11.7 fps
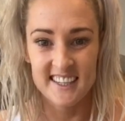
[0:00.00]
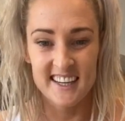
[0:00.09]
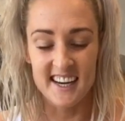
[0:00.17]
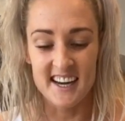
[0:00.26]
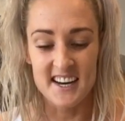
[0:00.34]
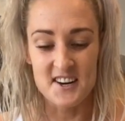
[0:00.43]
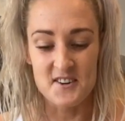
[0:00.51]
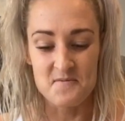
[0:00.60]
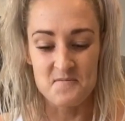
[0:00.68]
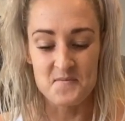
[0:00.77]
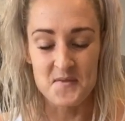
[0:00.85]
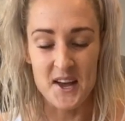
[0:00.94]

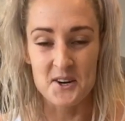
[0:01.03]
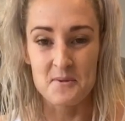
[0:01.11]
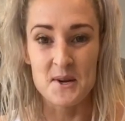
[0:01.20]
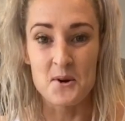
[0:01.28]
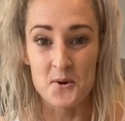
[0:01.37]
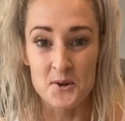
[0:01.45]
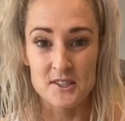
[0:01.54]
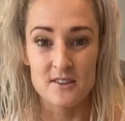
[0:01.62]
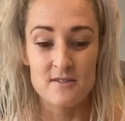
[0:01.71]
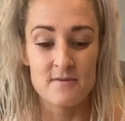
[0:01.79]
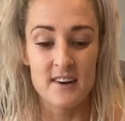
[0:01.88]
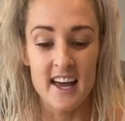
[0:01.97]
It'll be
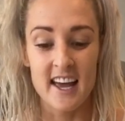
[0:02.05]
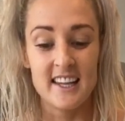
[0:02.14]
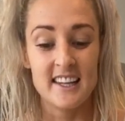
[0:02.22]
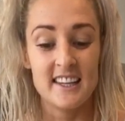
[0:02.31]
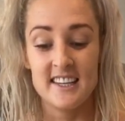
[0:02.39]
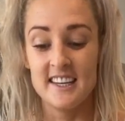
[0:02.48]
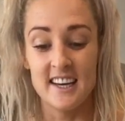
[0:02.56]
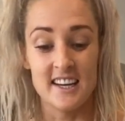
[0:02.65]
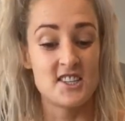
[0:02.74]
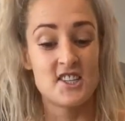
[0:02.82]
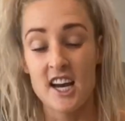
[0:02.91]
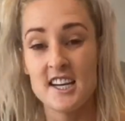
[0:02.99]
awesome. And
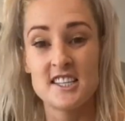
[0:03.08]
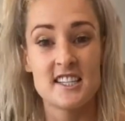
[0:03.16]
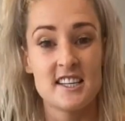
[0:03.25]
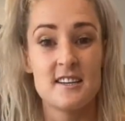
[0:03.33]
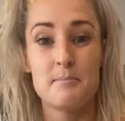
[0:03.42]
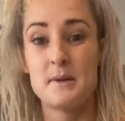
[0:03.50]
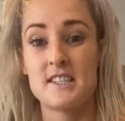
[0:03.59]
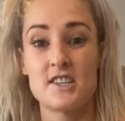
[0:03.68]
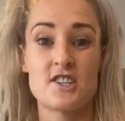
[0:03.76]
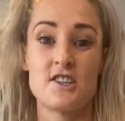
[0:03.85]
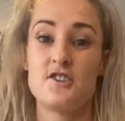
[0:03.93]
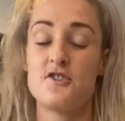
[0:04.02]
yeah, change the
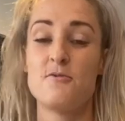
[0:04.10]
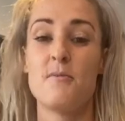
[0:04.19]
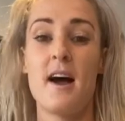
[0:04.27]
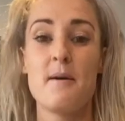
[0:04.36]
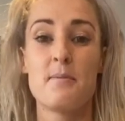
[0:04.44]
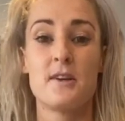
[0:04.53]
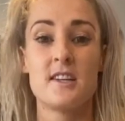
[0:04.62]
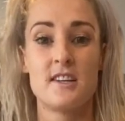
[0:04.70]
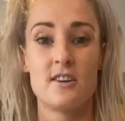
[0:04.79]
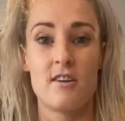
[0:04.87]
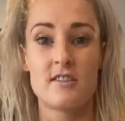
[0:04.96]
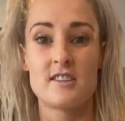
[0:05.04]
positions. You might put the
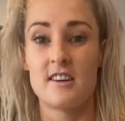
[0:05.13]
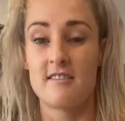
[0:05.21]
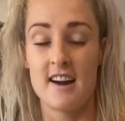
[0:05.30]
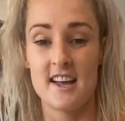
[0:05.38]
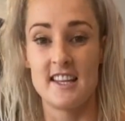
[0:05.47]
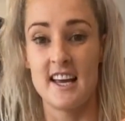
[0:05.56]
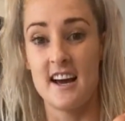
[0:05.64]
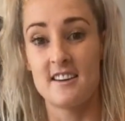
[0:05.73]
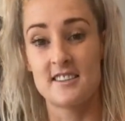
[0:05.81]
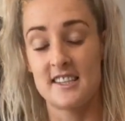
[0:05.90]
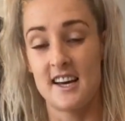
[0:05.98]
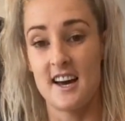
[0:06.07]
dots around the
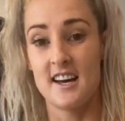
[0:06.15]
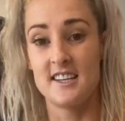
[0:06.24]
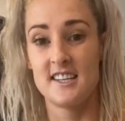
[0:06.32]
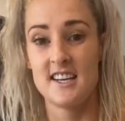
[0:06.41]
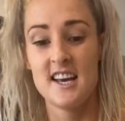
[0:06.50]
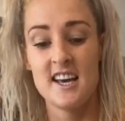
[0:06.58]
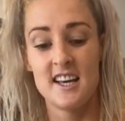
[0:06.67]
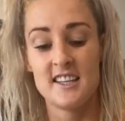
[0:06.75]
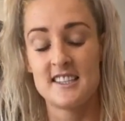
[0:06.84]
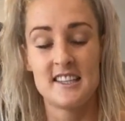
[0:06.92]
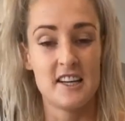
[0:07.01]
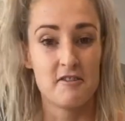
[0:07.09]
outside
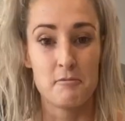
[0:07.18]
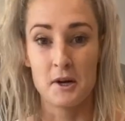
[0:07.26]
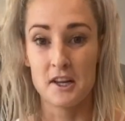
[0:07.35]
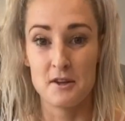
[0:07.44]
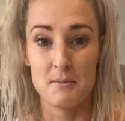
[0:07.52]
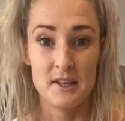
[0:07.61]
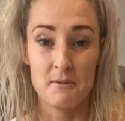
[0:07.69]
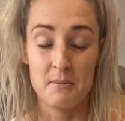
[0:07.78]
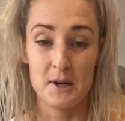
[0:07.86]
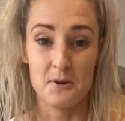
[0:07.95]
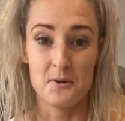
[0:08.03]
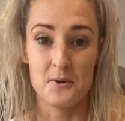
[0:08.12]
instead of putting them in the
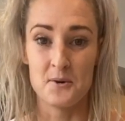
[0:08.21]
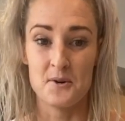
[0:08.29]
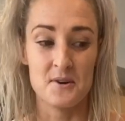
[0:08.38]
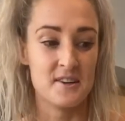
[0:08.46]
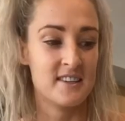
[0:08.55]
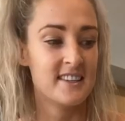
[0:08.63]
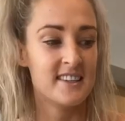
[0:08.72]
middle, or